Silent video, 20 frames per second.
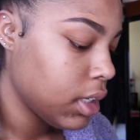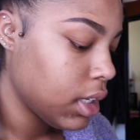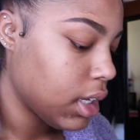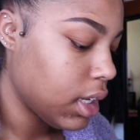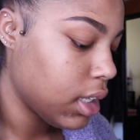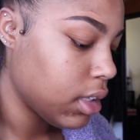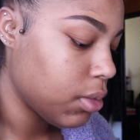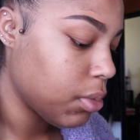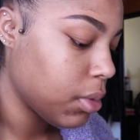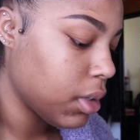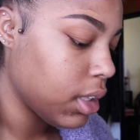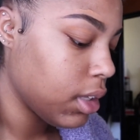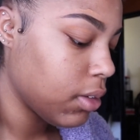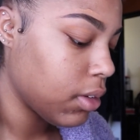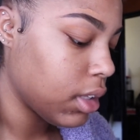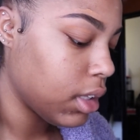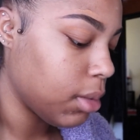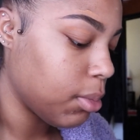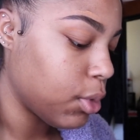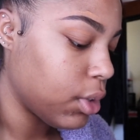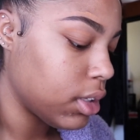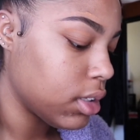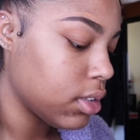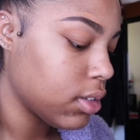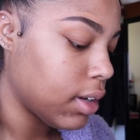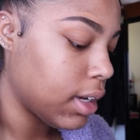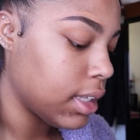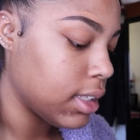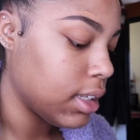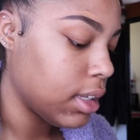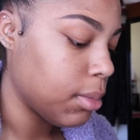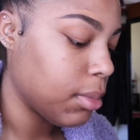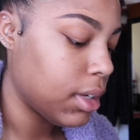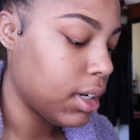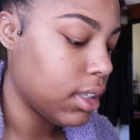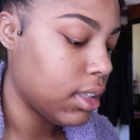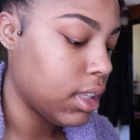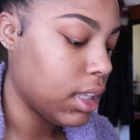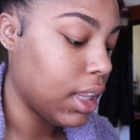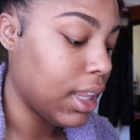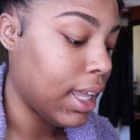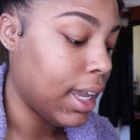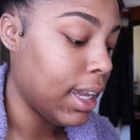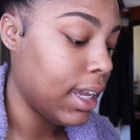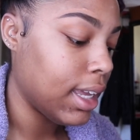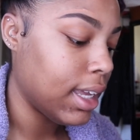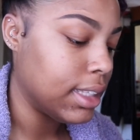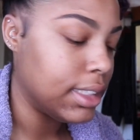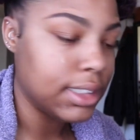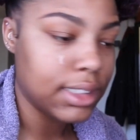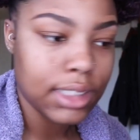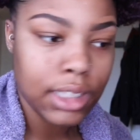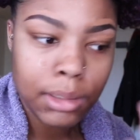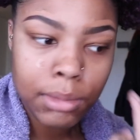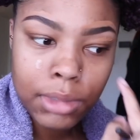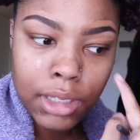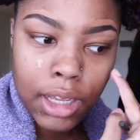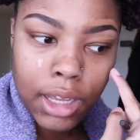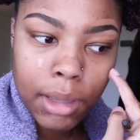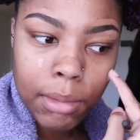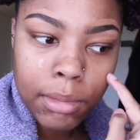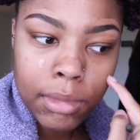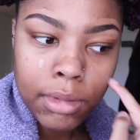It's really moisturizing, but it's light at the same time.